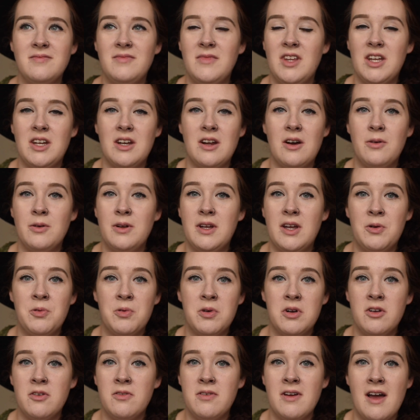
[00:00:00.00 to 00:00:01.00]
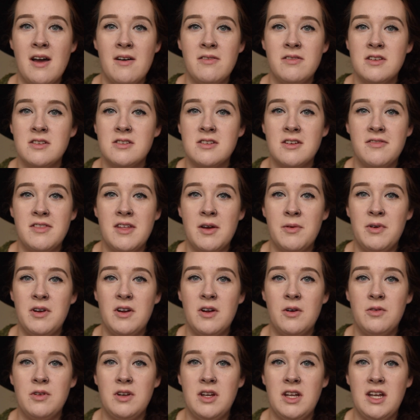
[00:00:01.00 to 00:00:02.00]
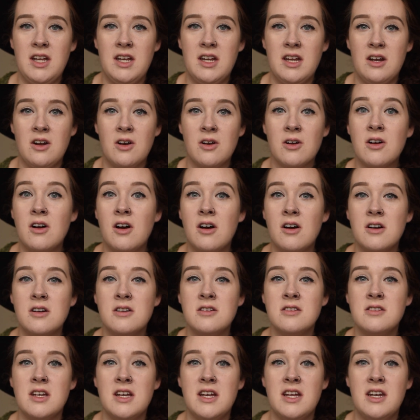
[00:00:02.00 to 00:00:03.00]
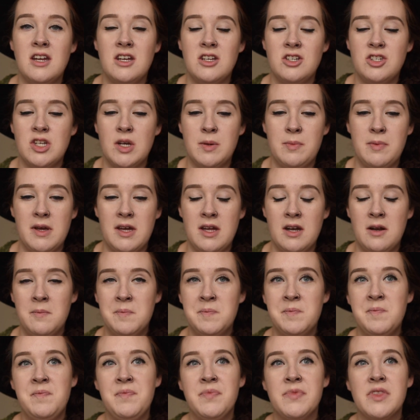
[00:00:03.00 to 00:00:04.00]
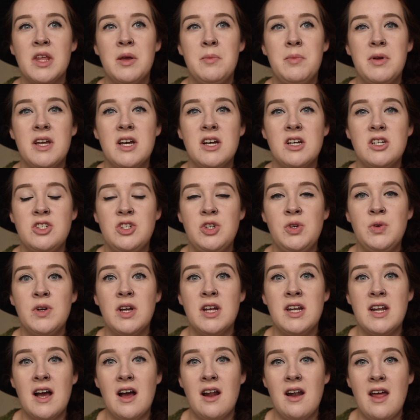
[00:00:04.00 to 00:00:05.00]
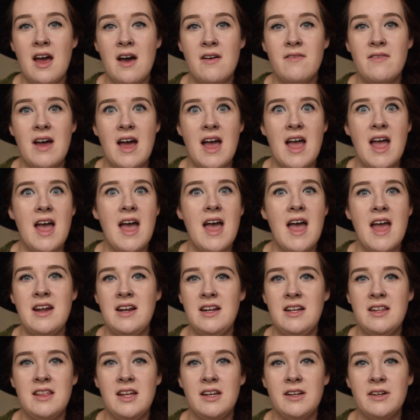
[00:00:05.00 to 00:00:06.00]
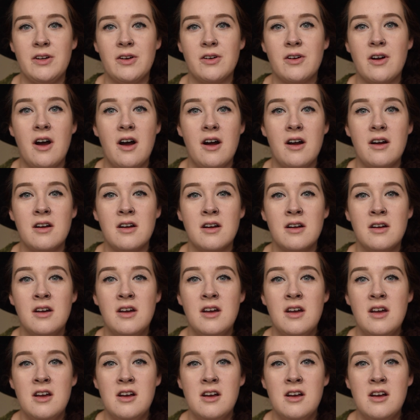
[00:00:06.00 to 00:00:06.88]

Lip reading: get rid of half the stuff that we don't need in our cars and ship it, because you cannot have anything in your car.